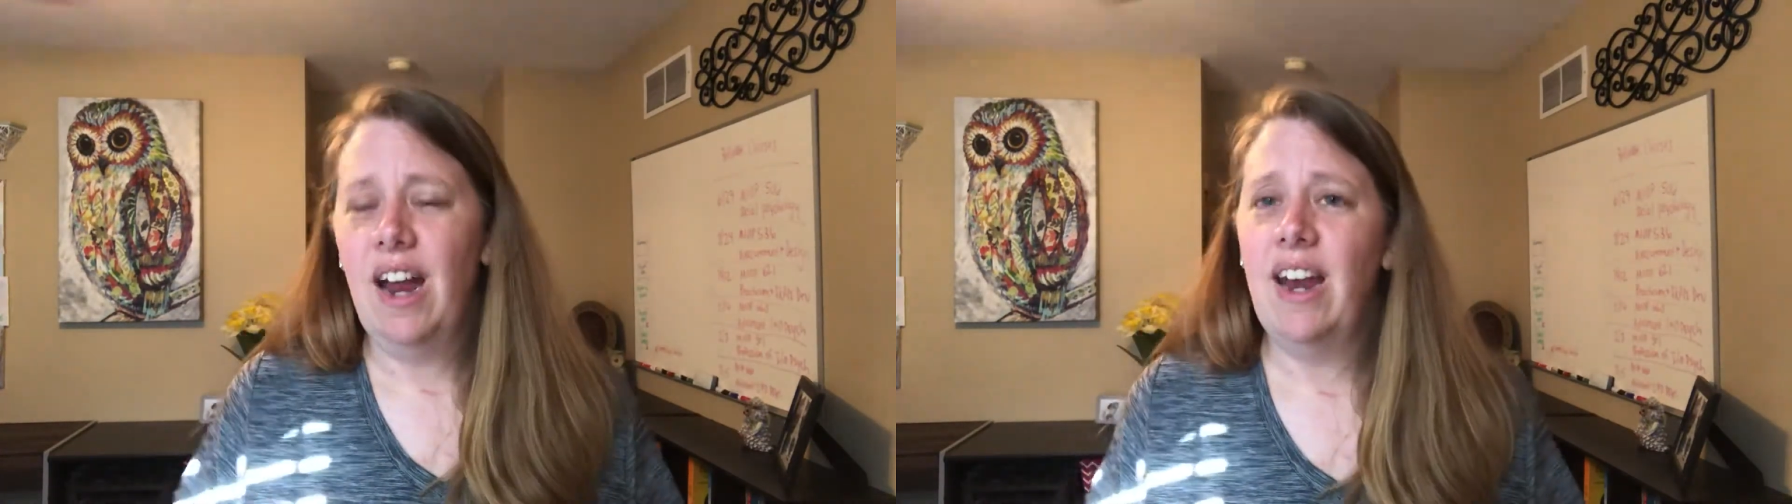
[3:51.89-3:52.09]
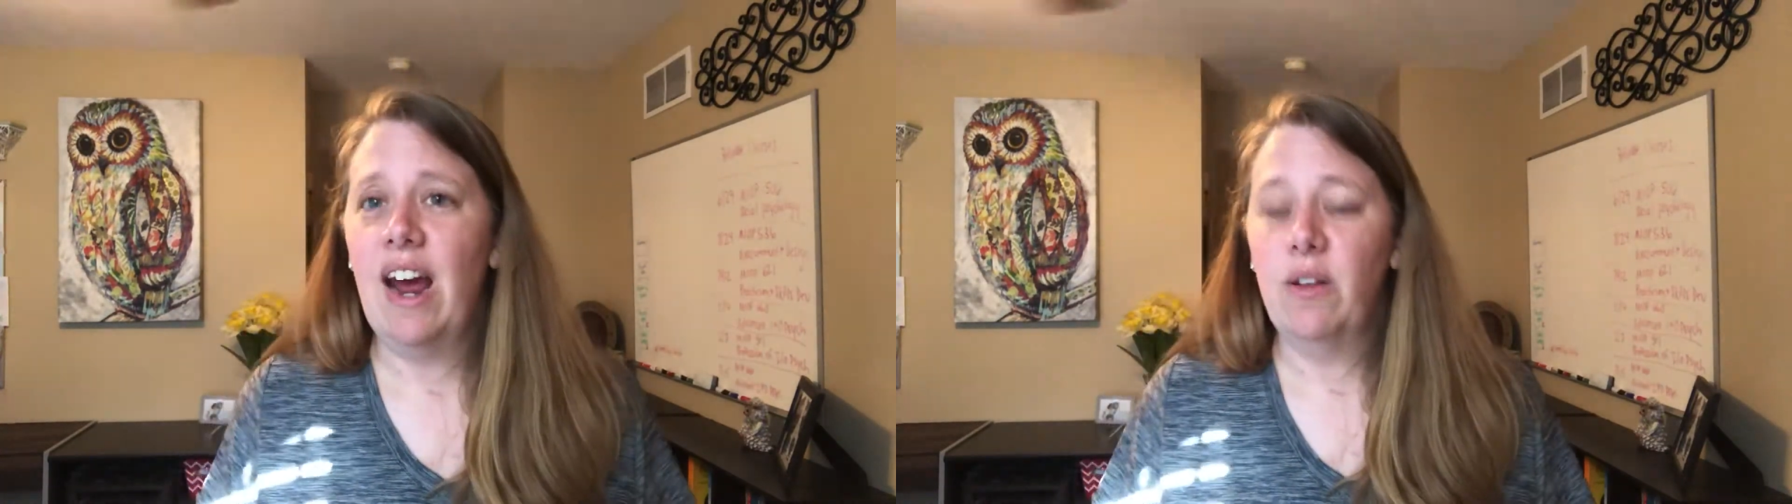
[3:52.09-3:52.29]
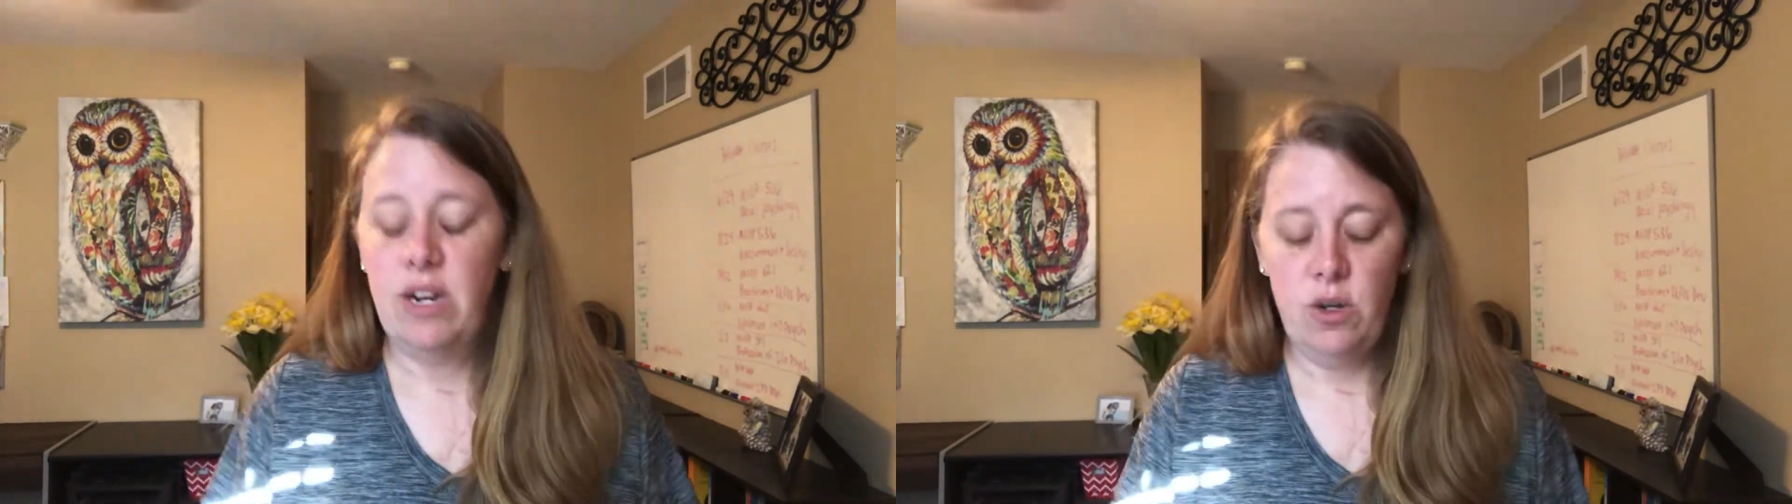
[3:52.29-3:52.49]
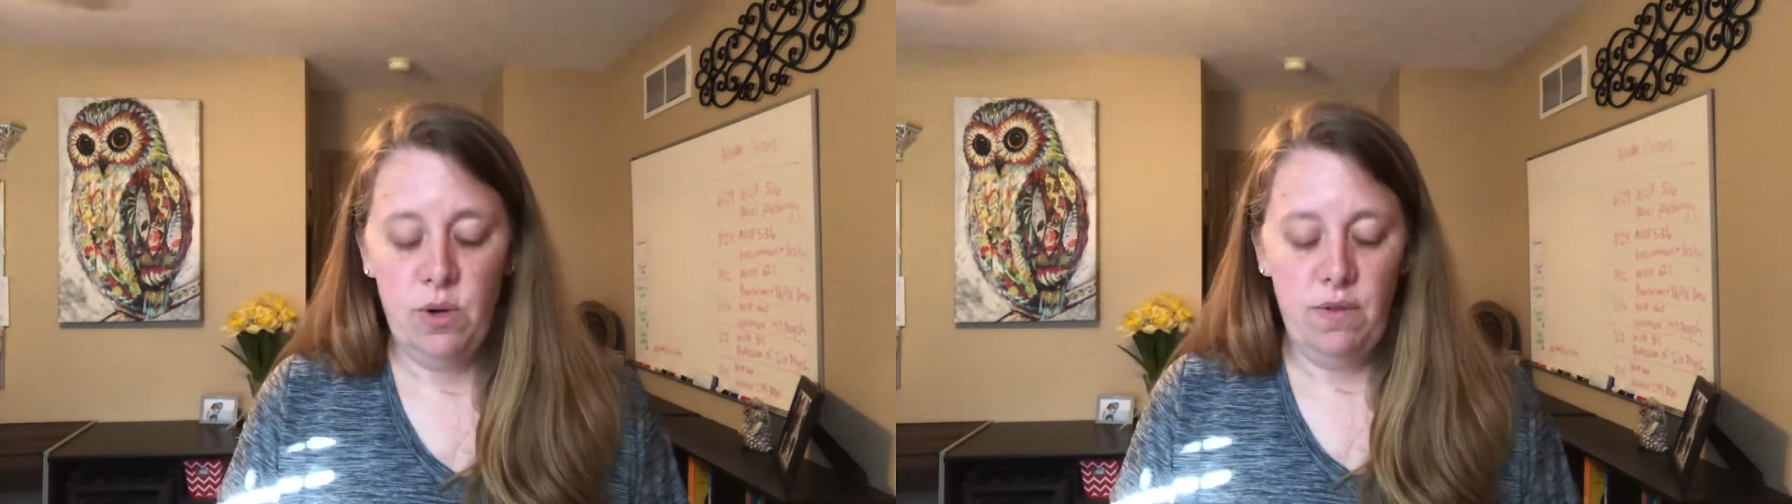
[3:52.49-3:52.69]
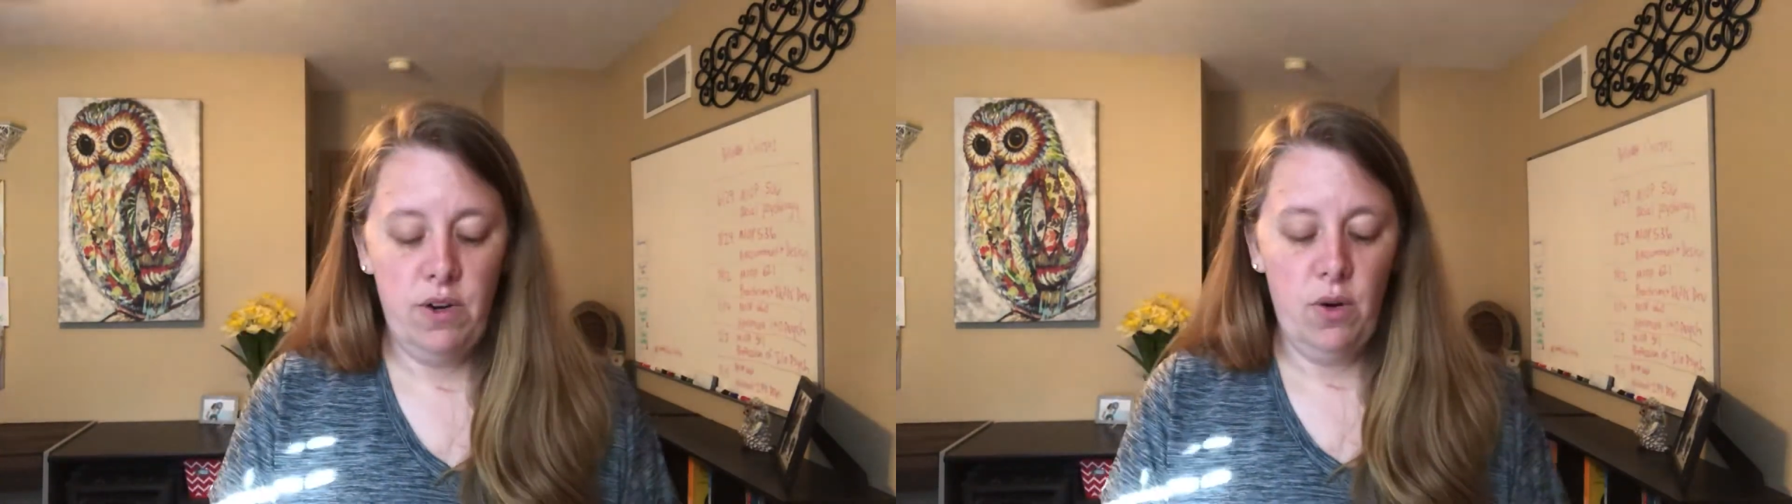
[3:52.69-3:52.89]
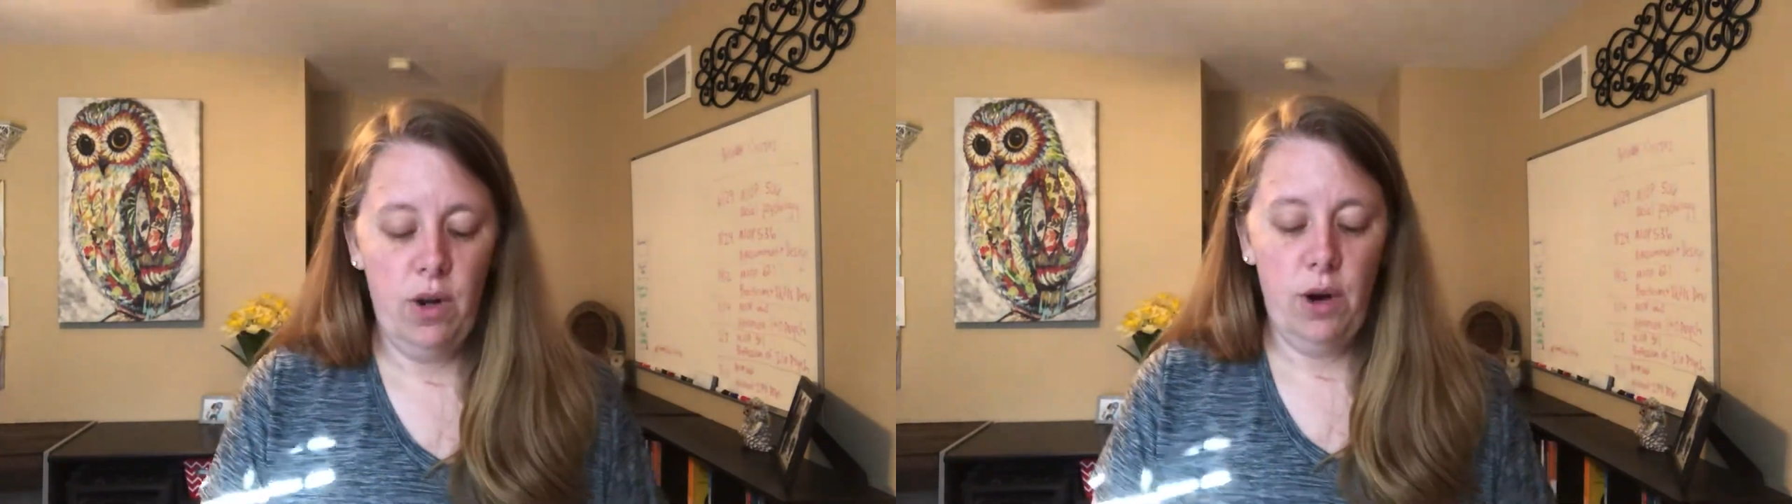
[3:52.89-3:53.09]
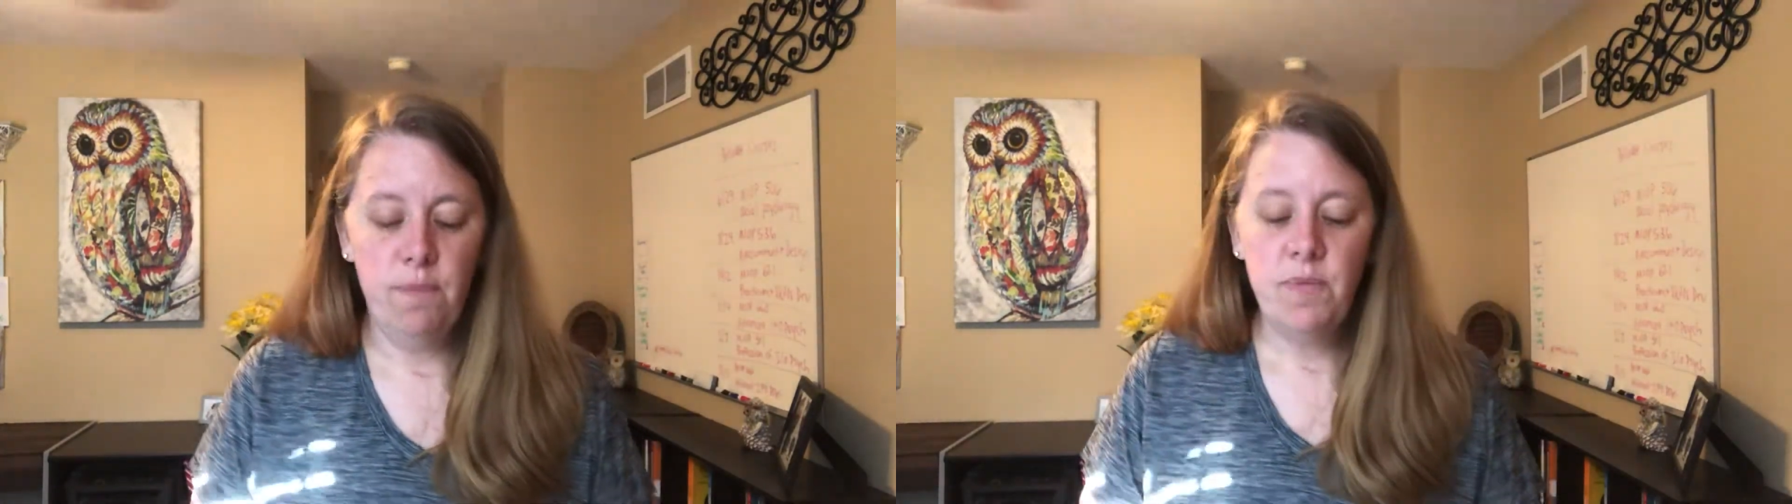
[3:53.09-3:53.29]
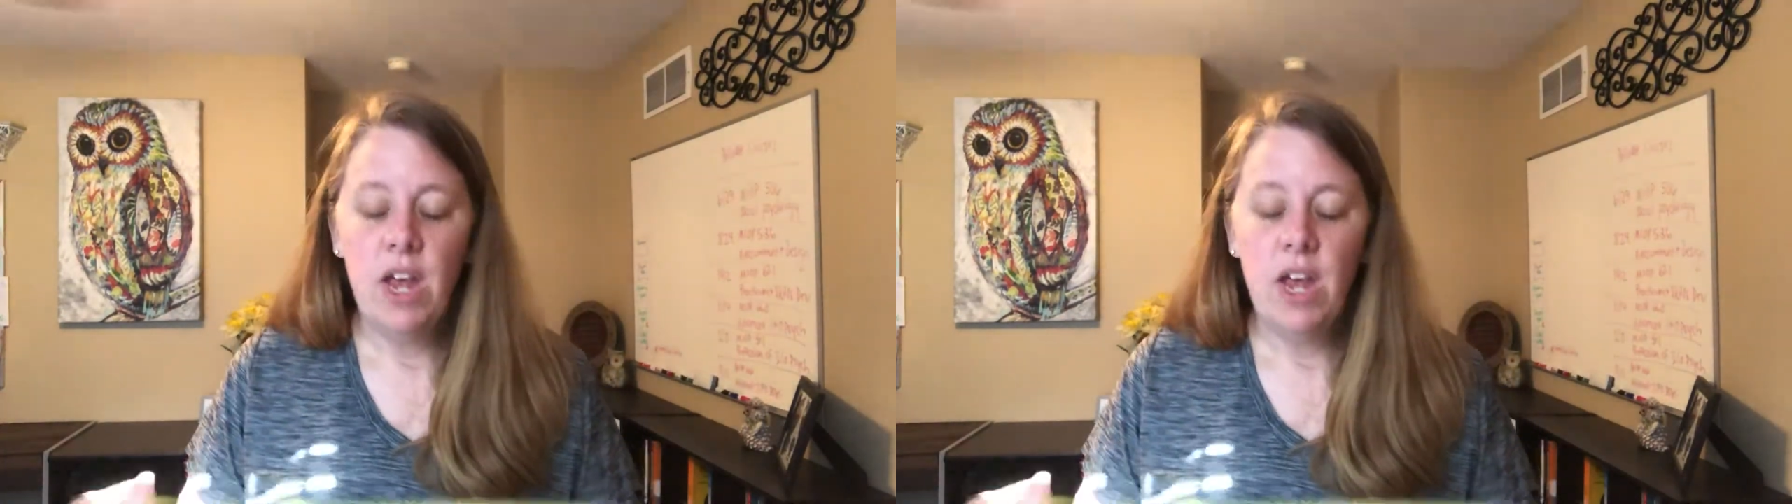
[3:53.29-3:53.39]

kind of how they do it if you don't know.